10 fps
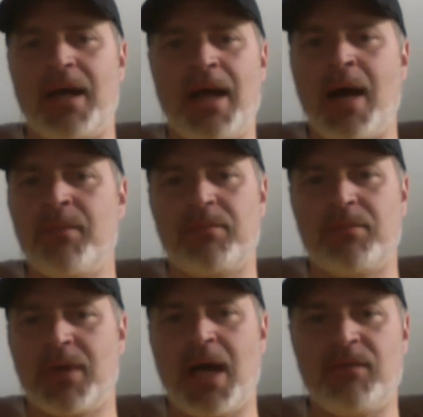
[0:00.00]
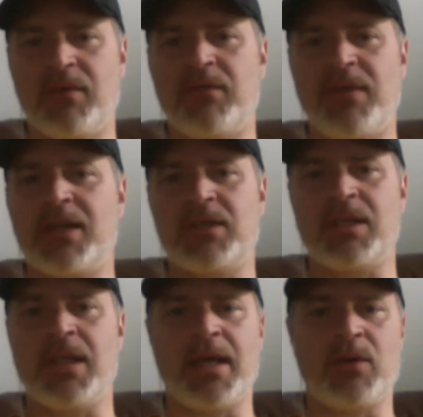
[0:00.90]
I'm kind of in
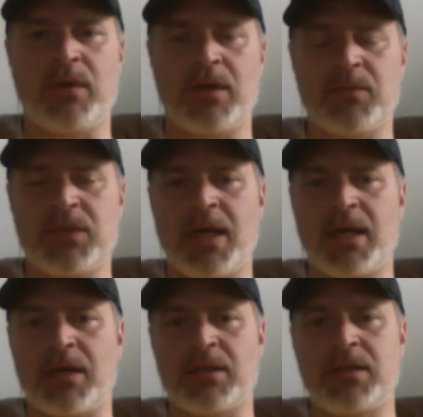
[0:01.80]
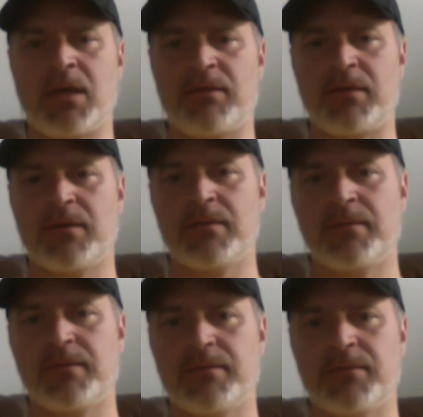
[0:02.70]
fantasy land when it comes to that kind of stuff.
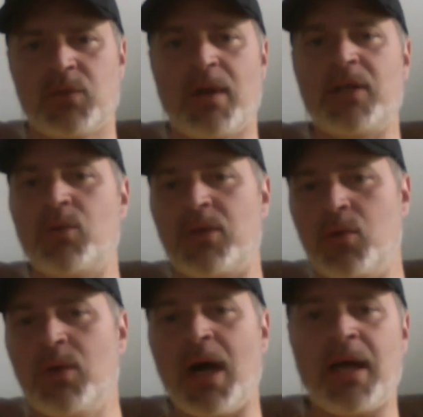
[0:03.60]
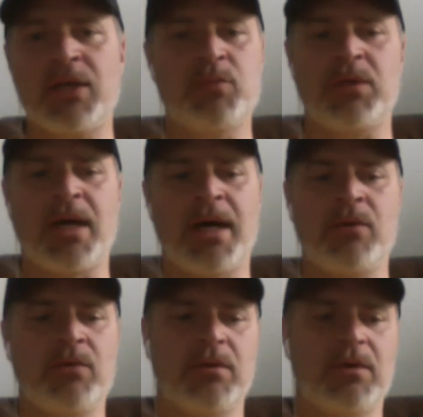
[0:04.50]
That's what I do with you guys, but I
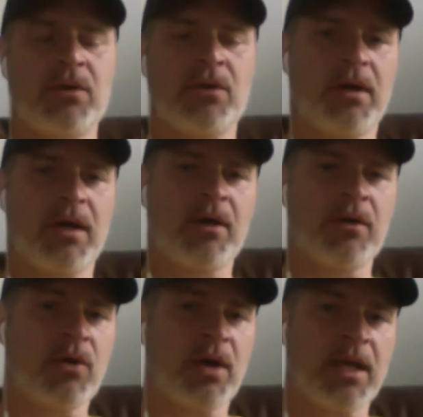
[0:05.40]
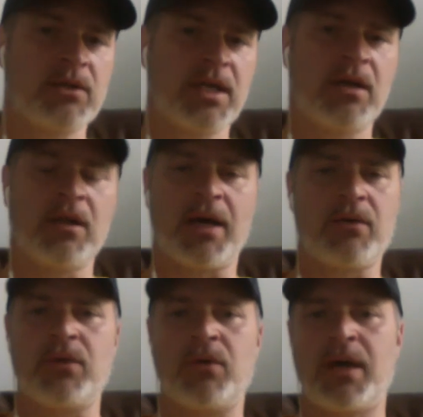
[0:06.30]
don't, you know, on a grand scale, I
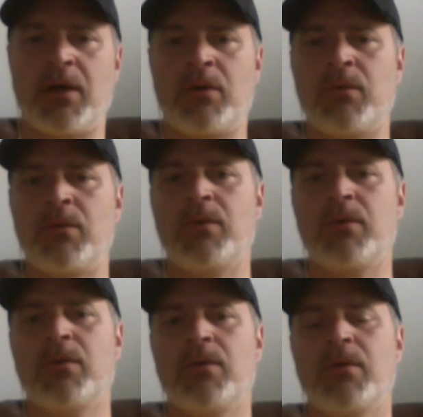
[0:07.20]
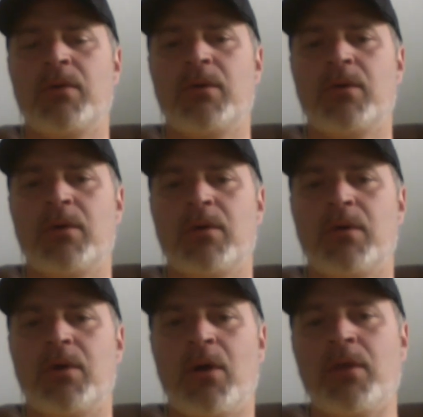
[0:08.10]
don't know how,
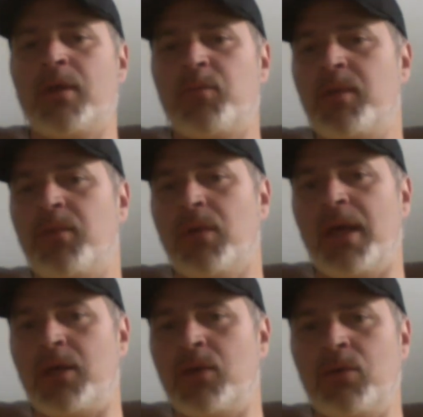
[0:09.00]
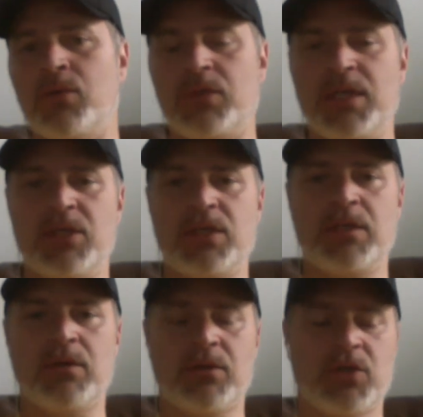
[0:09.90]
other than people like you
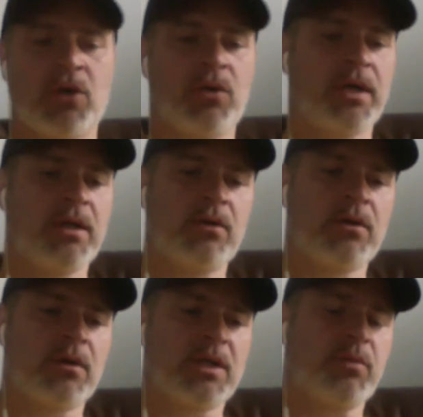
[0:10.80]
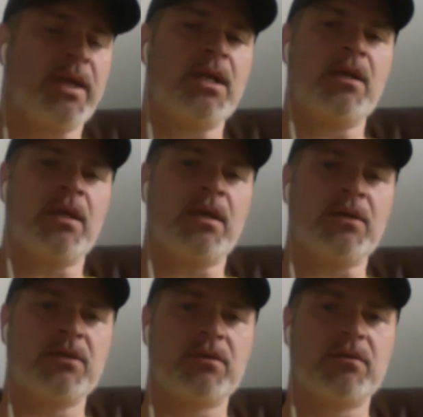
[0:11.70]
teaching or showing or explaining
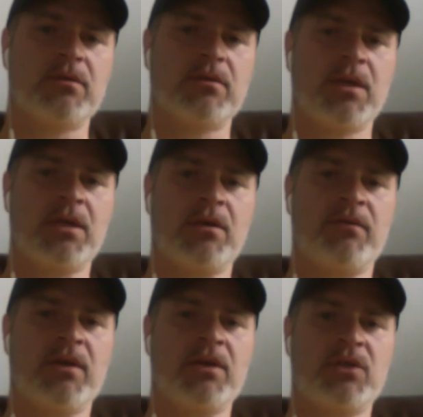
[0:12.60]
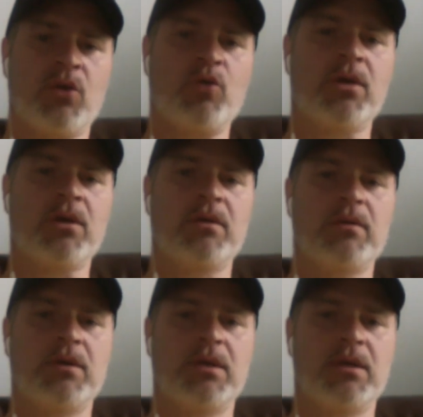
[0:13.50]
things in a very sober
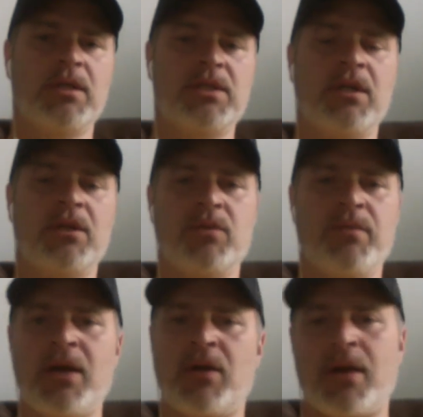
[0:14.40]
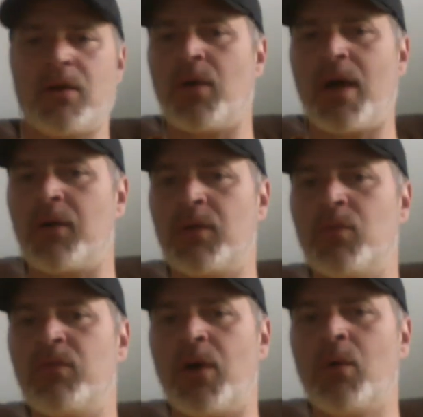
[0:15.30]
intelligent manner i don't know how you
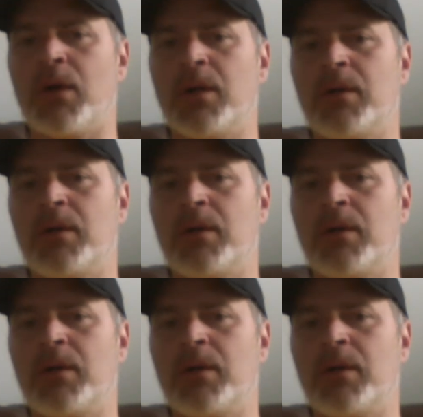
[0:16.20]
move forward